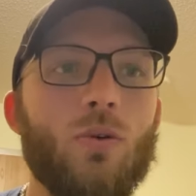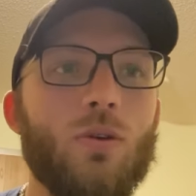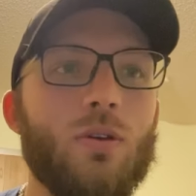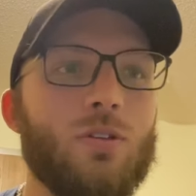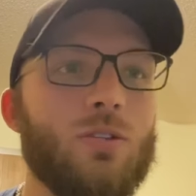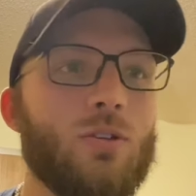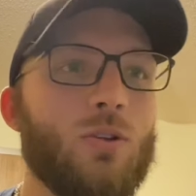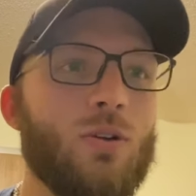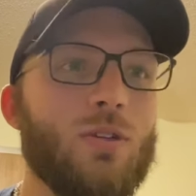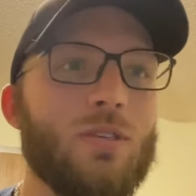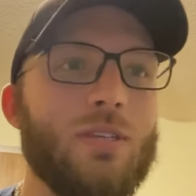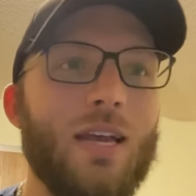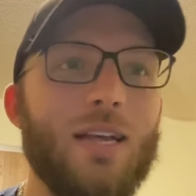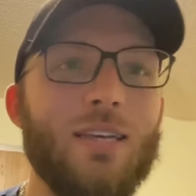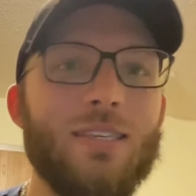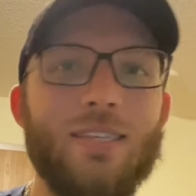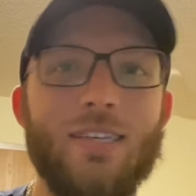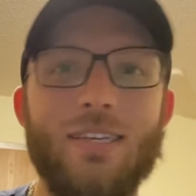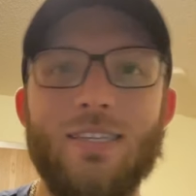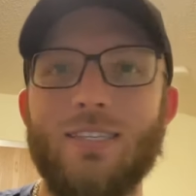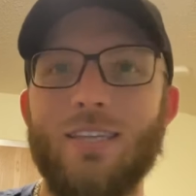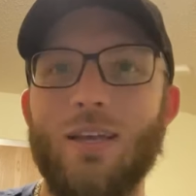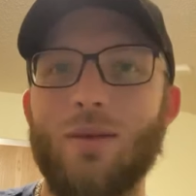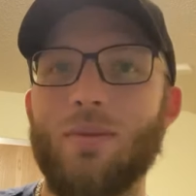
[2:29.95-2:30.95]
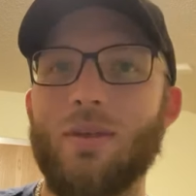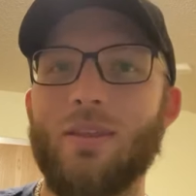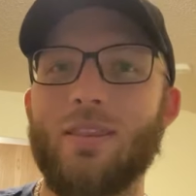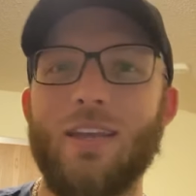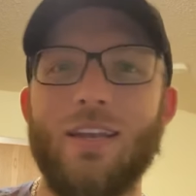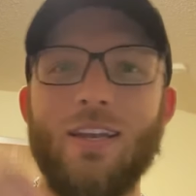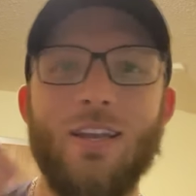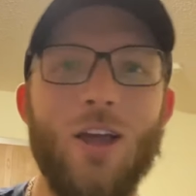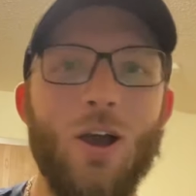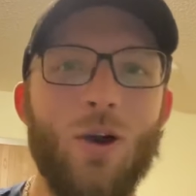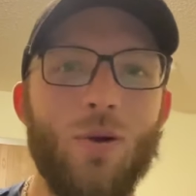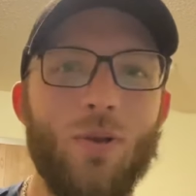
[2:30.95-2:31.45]
as soon as I see something that they
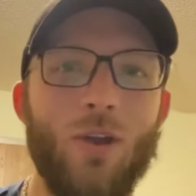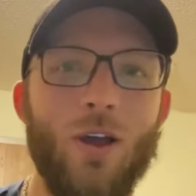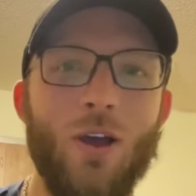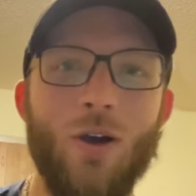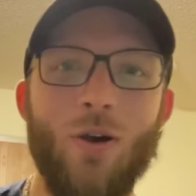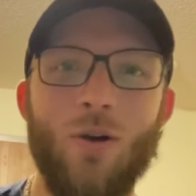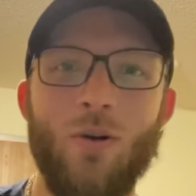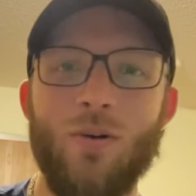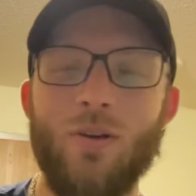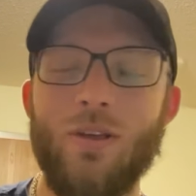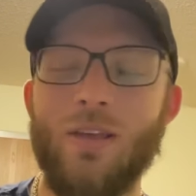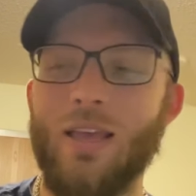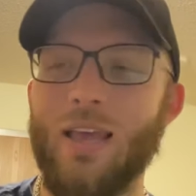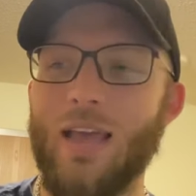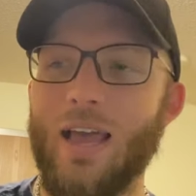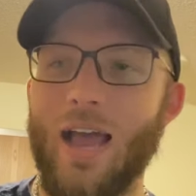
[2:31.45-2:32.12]
don't know,